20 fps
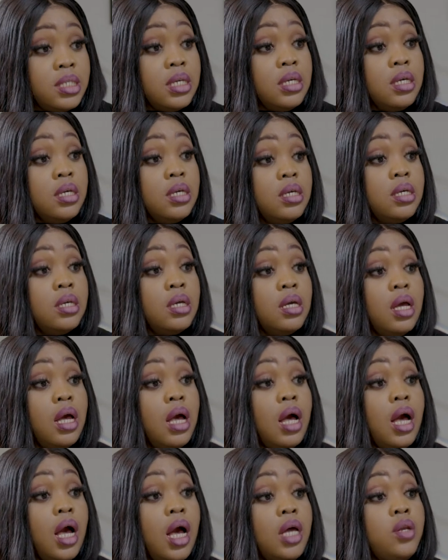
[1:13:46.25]
See,
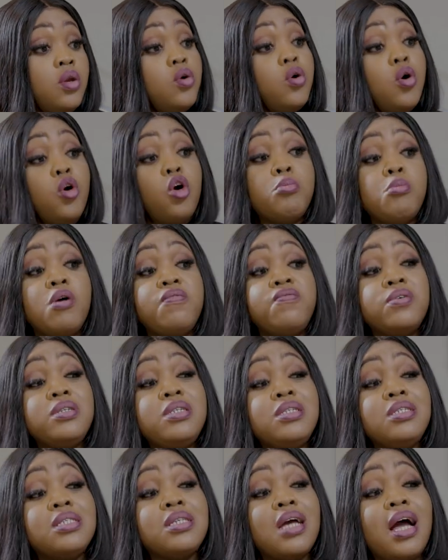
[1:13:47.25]
I'm not gonna come up for
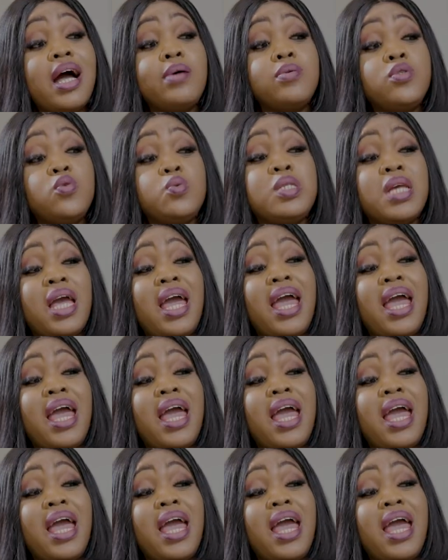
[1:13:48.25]
this house